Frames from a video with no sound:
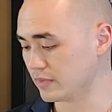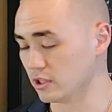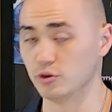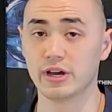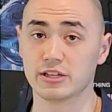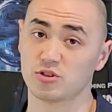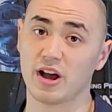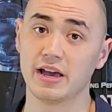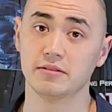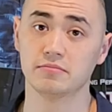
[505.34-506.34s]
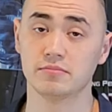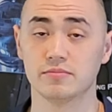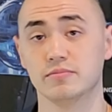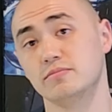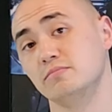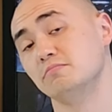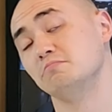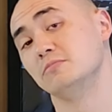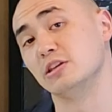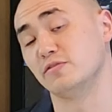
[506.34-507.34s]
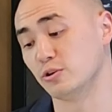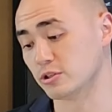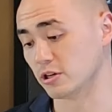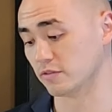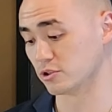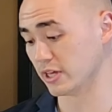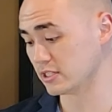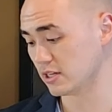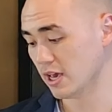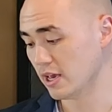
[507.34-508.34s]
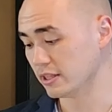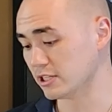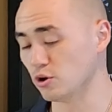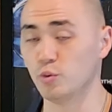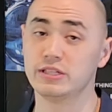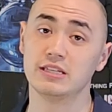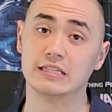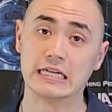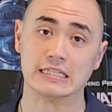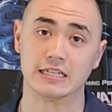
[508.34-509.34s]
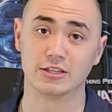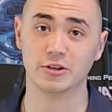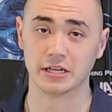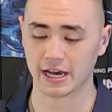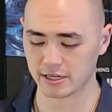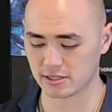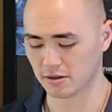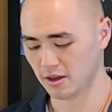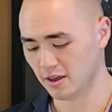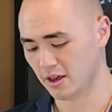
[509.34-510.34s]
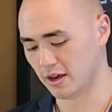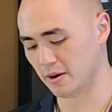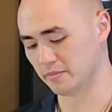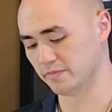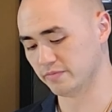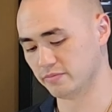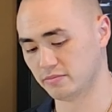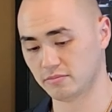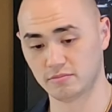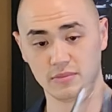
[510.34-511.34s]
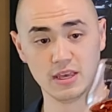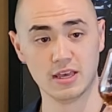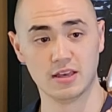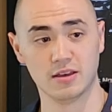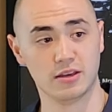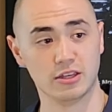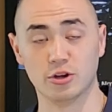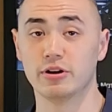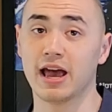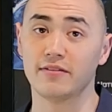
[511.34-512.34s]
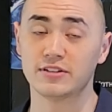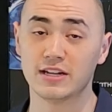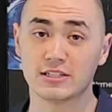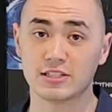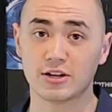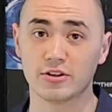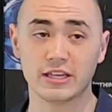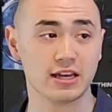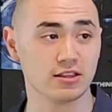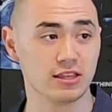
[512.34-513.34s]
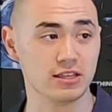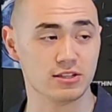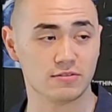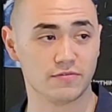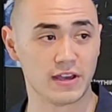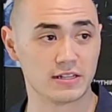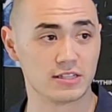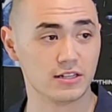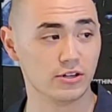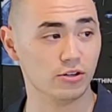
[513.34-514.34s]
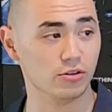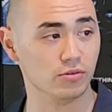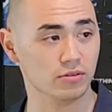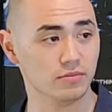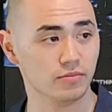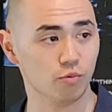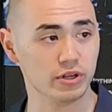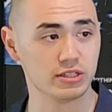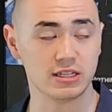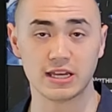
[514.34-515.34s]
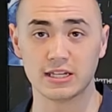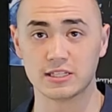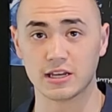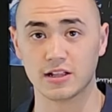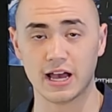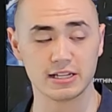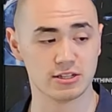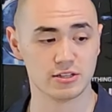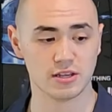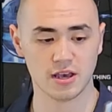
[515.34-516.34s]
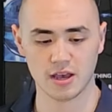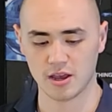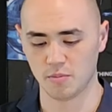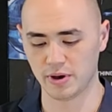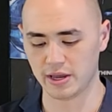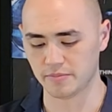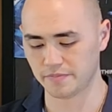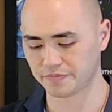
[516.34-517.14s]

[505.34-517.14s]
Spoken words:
you guys try it, see for yourselves. So that's a whiskey tasting, you guys. You don't have to necessarily get these fancy little whiskey tasting glasses, but